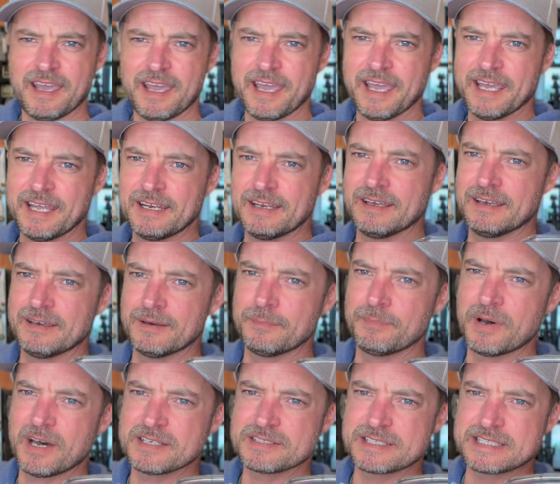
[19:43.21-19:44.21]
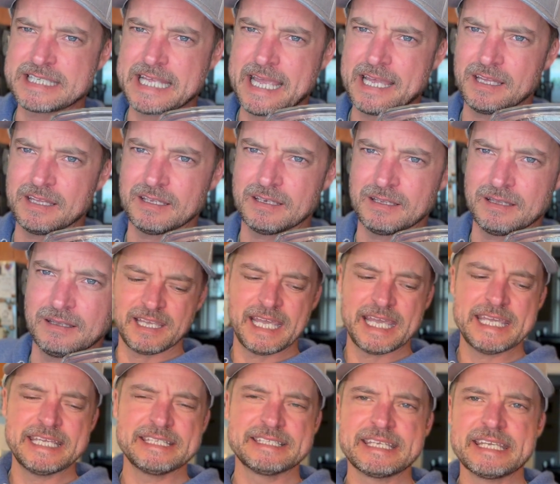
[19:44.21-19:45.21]
And pasta salad.
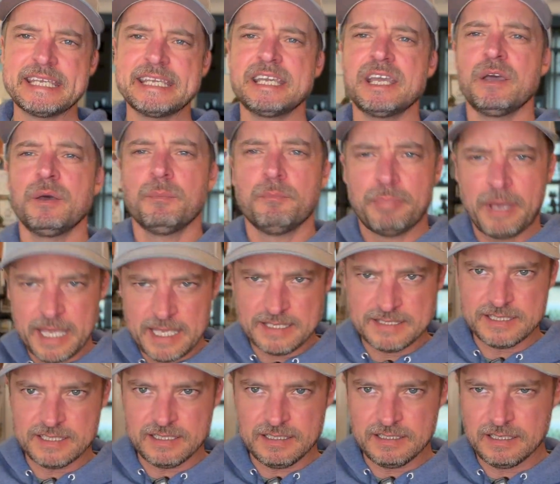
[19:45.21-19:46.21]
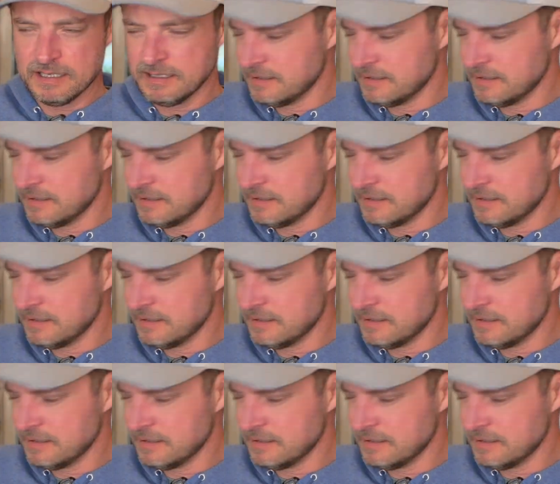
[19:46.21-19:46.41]
Easy peasy.